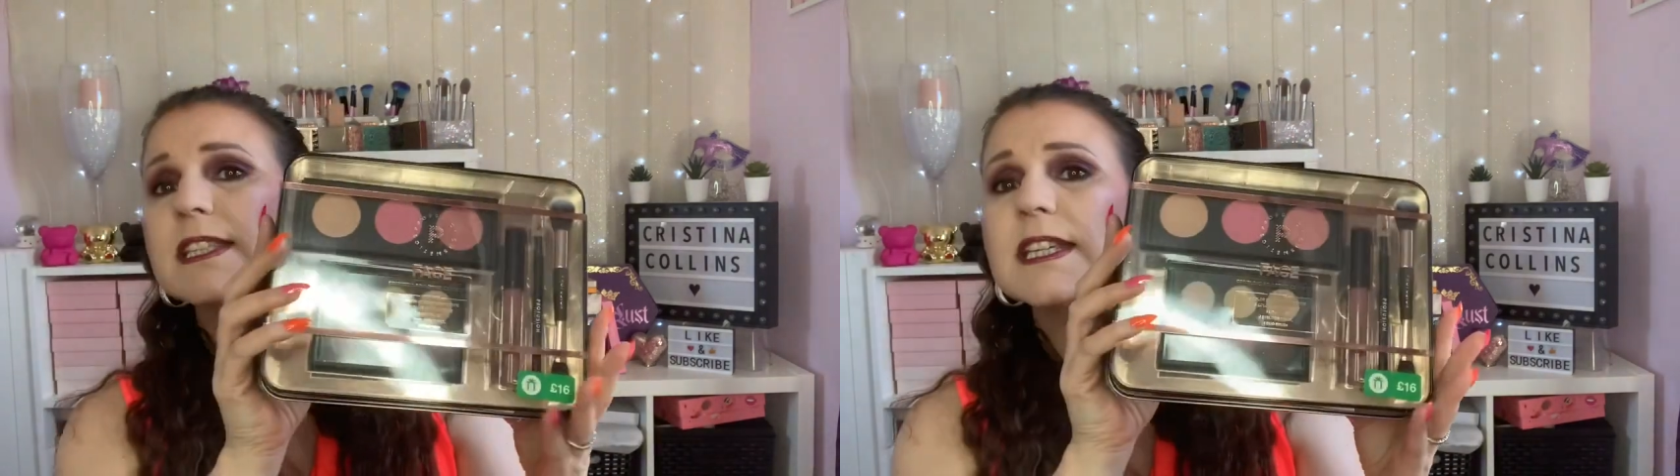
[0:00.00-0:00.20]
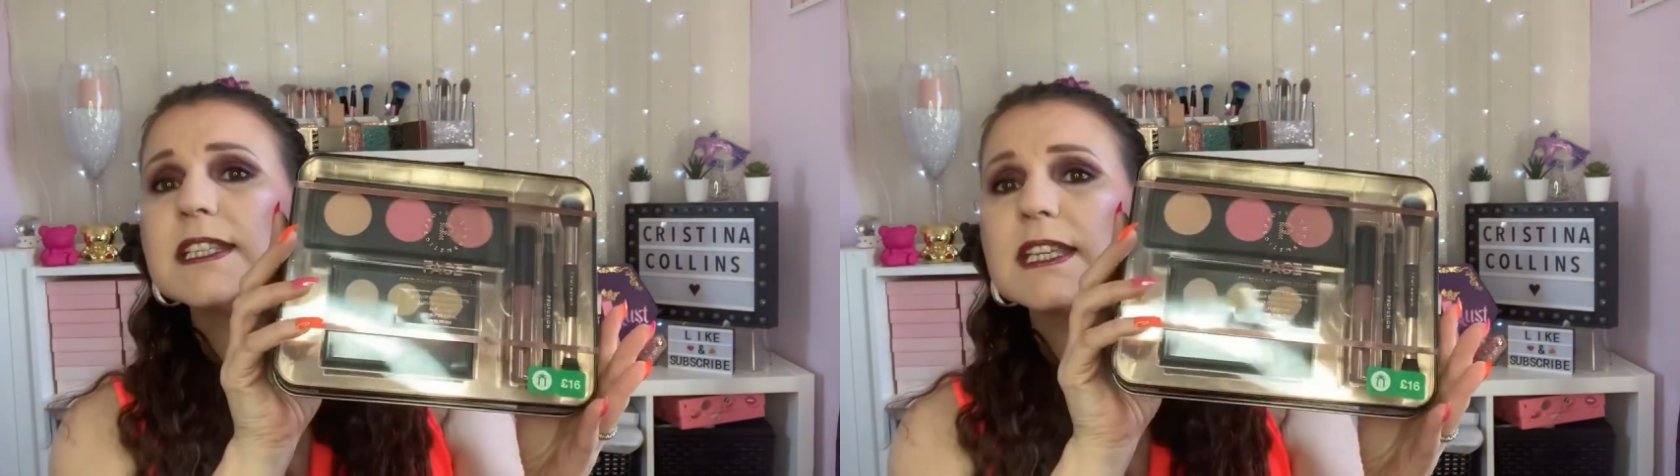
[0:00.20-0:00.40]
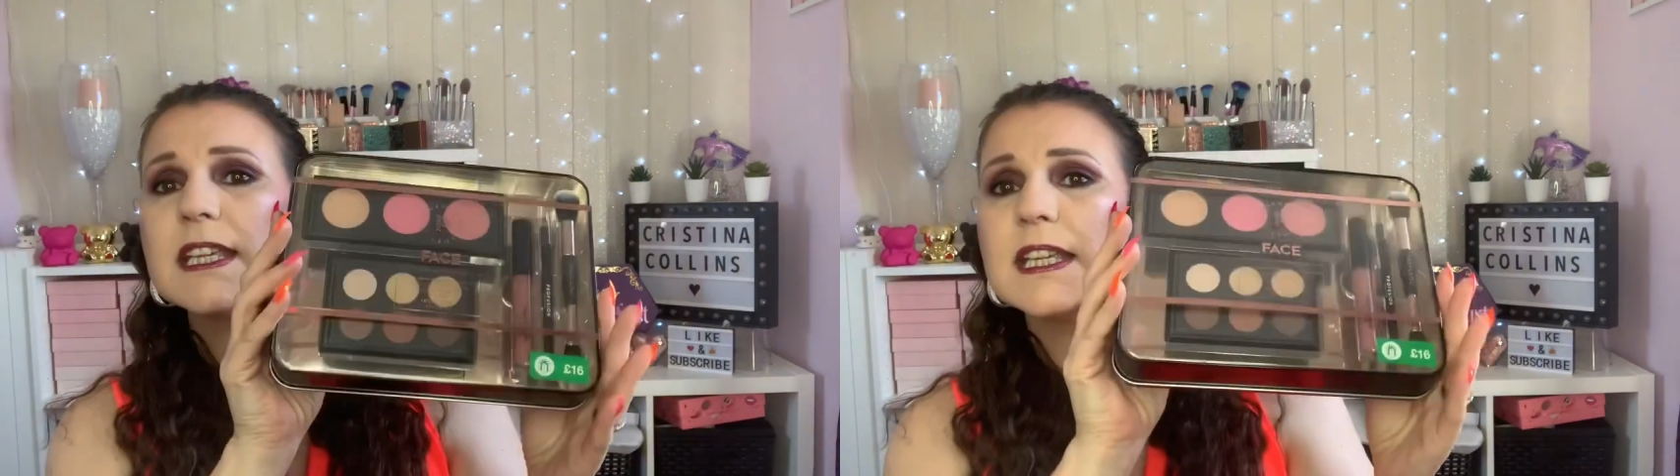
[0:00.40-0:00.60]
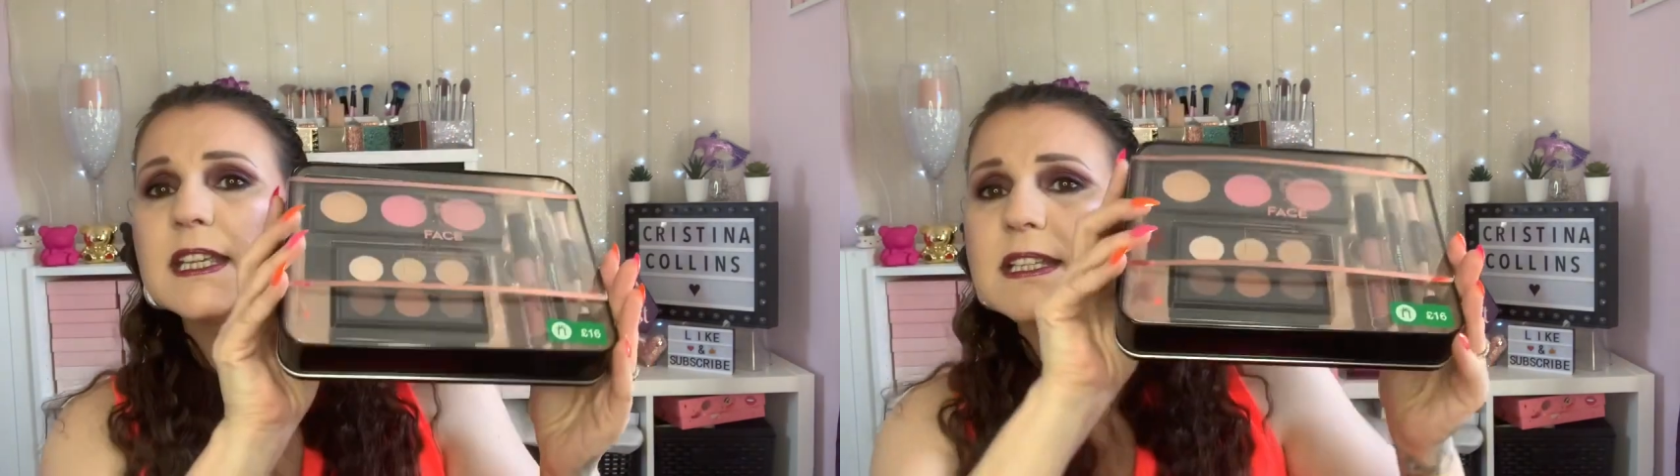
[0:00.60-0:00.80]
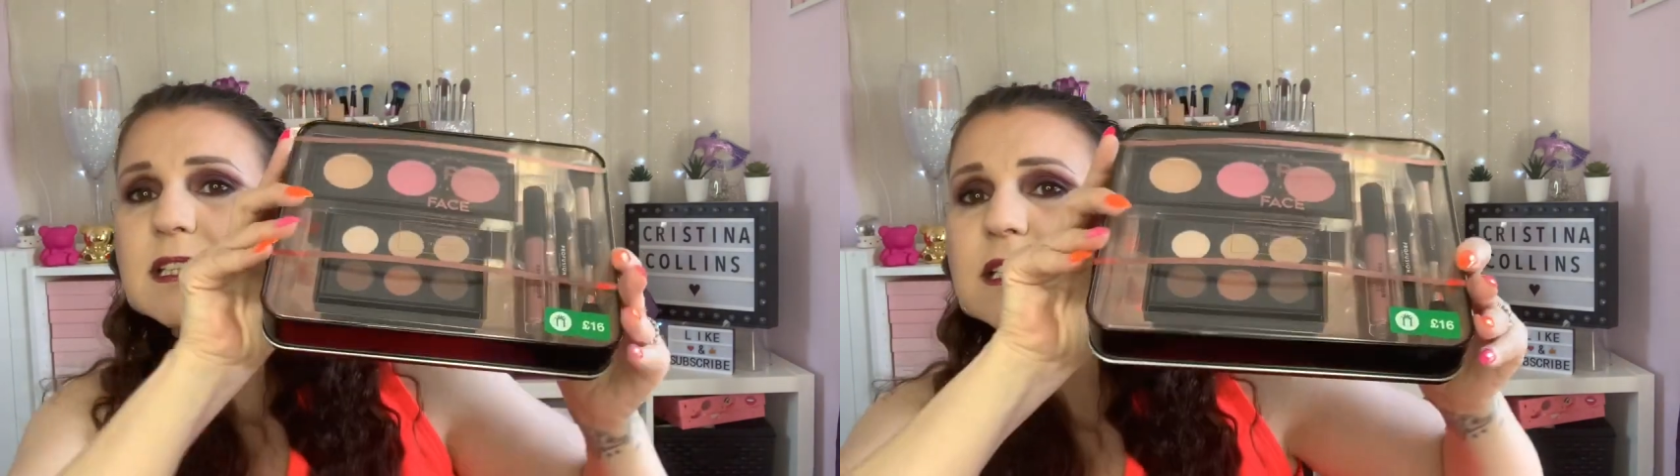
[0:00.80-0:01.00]
This
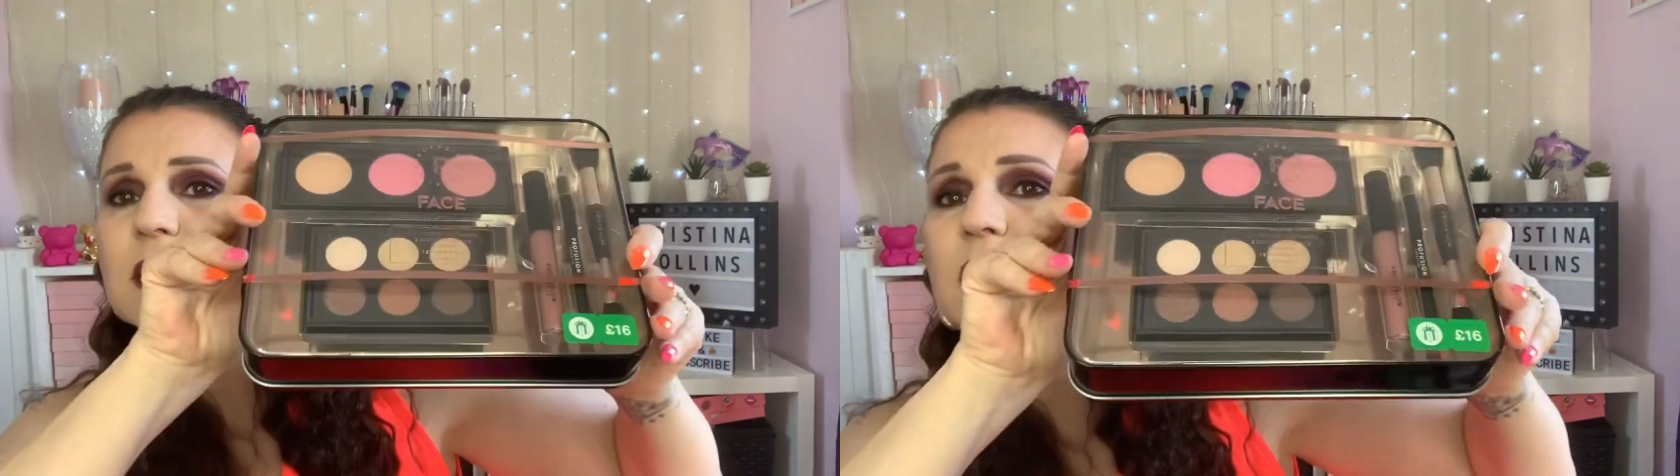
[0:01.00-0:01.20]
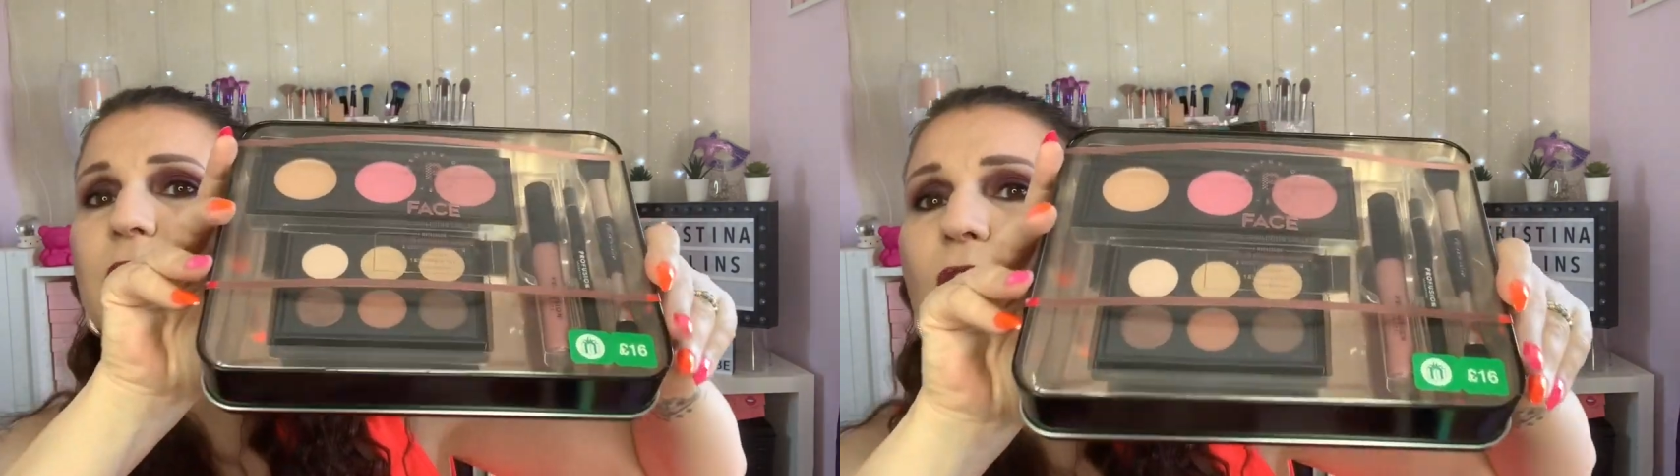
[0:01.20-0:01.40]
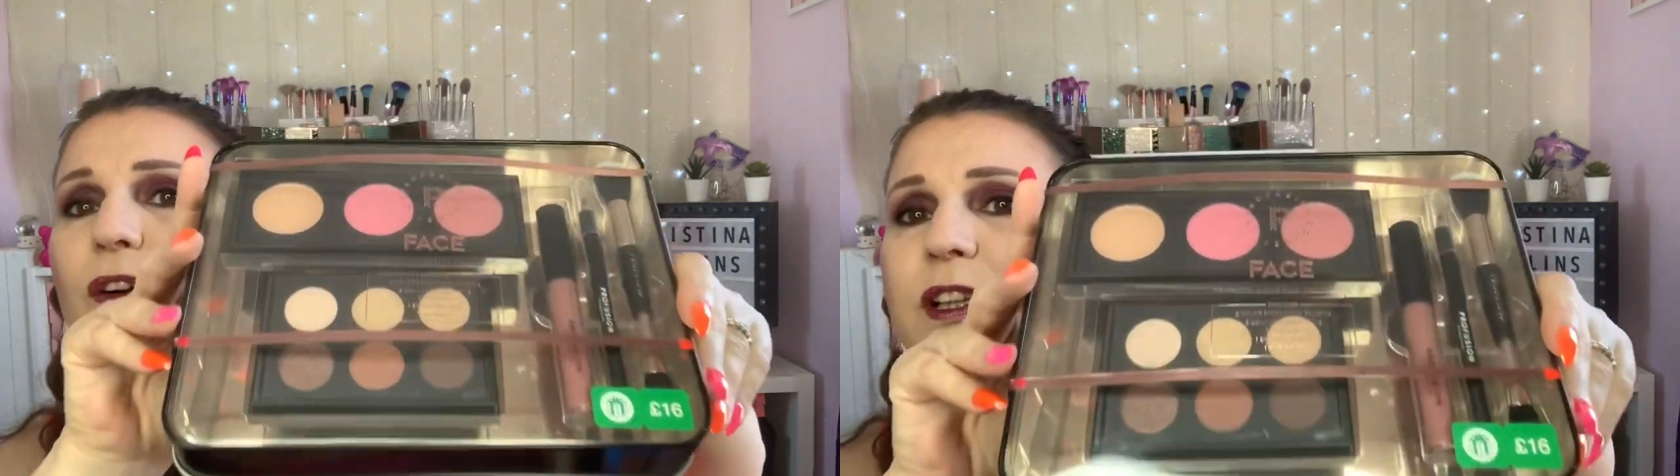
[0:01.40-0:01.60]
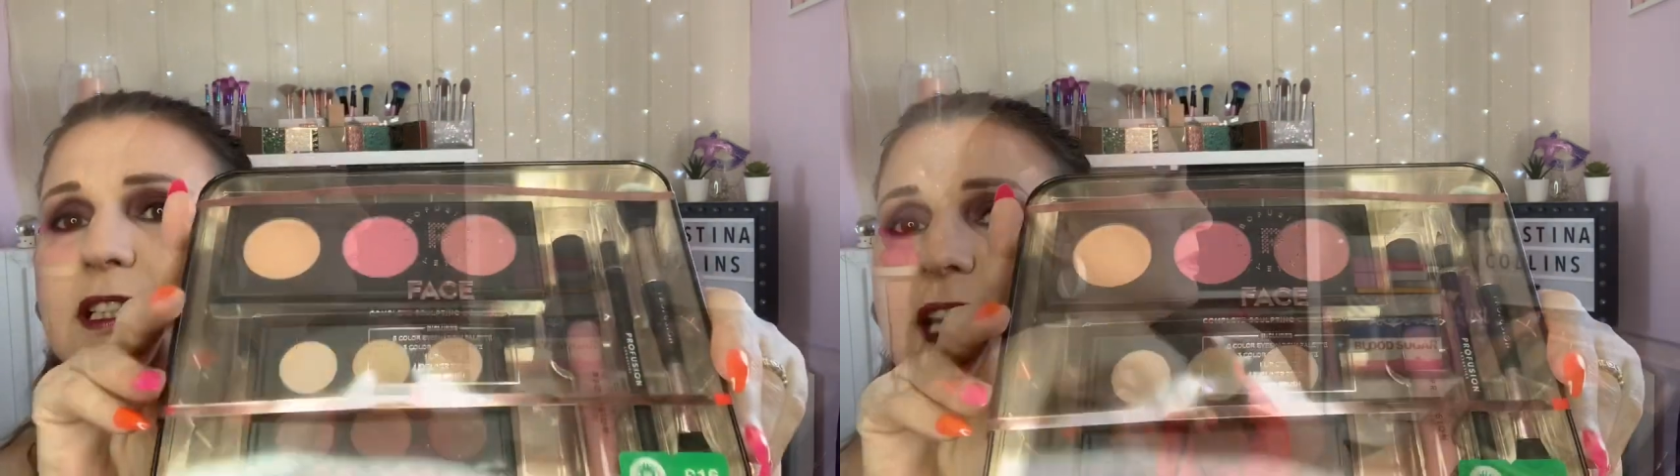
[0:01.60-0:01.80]
is an eye set,